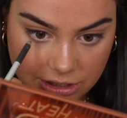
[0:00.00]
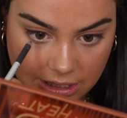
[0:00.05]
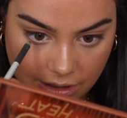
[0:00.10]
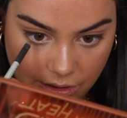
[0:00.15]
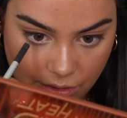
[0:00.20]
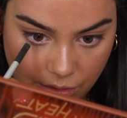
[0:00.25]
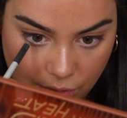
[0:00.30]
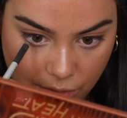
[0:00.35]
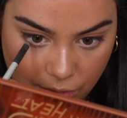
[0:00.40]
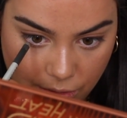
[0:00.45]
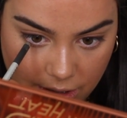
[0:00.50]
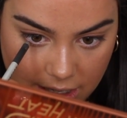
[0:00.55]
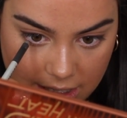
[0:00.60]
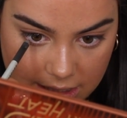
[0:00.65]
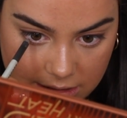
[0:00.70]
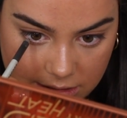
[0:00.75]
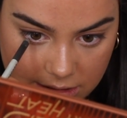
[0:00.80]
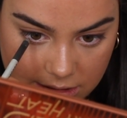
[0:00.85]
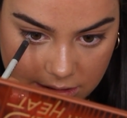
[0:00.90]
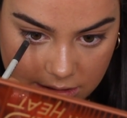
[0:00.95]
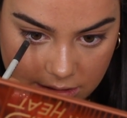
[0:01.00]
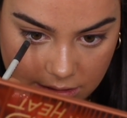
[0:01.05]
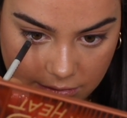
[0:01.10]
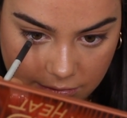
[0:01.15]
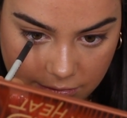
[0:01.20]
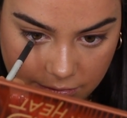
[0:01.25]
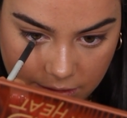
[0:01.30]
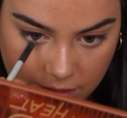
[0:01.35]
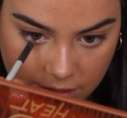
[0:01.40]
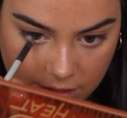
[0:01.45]
I always
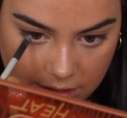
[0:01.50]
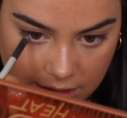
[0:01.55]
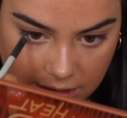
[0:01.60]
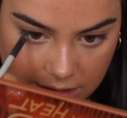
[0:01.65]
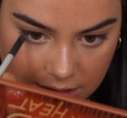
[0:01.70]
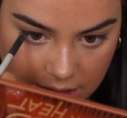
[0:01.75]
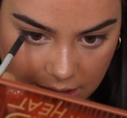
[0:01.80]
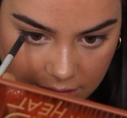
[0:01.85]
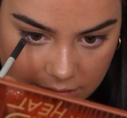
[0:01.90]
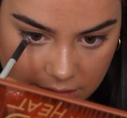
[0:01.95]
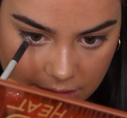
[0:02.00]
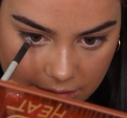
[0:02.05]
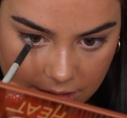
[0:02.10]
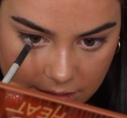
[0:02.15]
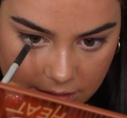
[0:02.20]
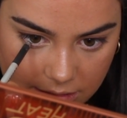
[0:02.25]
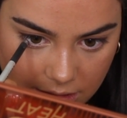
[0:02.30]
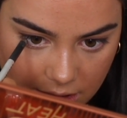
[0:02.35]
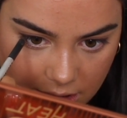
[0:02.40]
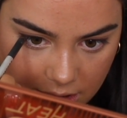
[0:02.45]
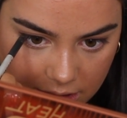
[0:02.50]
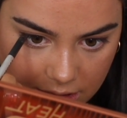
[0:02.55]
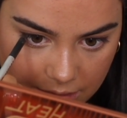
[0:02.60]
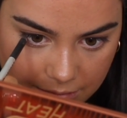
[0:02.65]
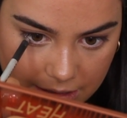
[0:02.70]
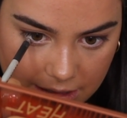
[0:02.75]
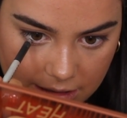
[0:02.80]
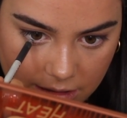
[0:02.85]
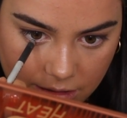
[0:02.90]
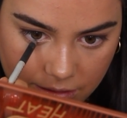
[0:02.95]
feel the need to have something dark in
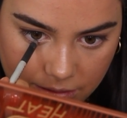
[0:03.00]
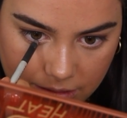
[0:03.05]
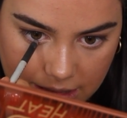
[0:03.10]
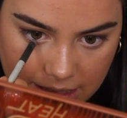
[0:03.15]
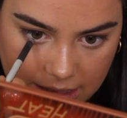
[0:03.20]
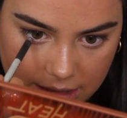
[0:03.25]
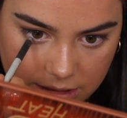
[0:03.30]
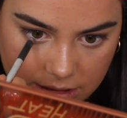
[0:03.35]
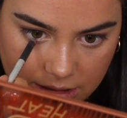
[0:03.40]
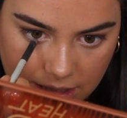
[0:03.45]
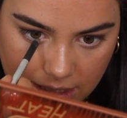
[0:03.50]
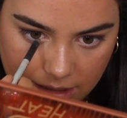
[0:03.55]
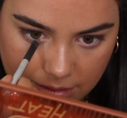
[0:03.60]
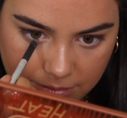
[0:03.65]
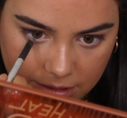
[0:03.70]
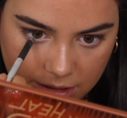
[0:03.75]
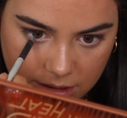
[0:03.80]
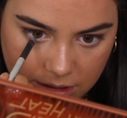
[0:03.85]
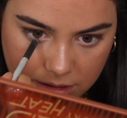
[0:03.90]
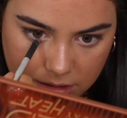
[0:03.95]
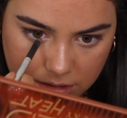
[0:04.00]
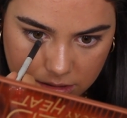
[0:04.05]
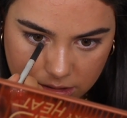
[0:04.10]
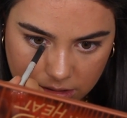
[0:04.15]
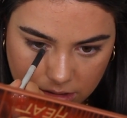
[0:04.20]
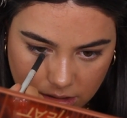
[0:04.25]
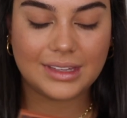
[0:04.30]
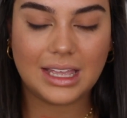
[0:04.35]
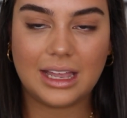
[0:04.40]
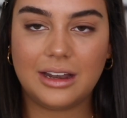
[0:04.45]
my lower lash line
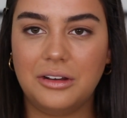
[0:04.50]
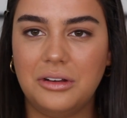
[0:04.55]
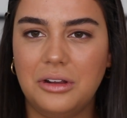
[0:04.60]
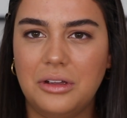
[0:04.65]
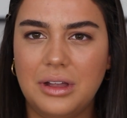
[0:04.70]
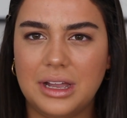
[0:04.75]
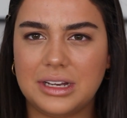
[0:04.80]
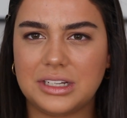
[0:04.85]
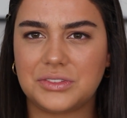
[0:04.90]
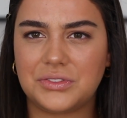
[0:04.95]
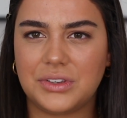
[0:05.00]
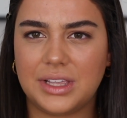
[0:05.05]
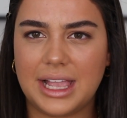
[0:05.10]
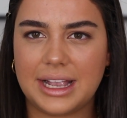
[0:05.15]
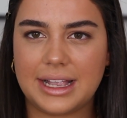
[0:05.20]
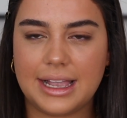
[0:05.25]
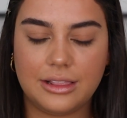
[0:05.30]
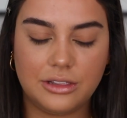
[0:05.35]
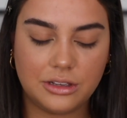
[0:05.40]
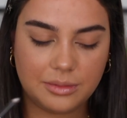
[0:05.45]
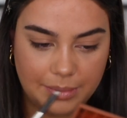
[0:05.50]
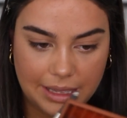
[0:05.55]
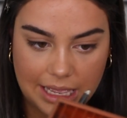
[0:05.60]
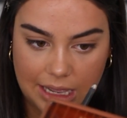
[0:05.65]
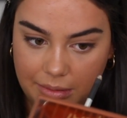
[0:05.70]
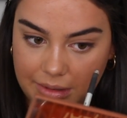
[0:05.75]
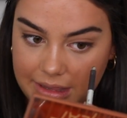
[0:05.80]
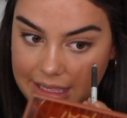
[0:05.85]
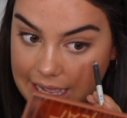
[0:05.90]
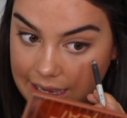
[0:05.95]
because, I don't know, I just feel like I look
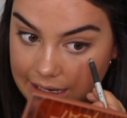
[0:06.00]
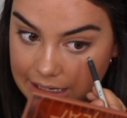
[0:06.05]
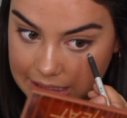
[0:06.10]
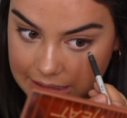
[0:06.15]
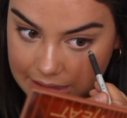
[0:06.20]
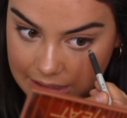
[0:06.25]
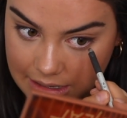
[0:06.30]
bare without it.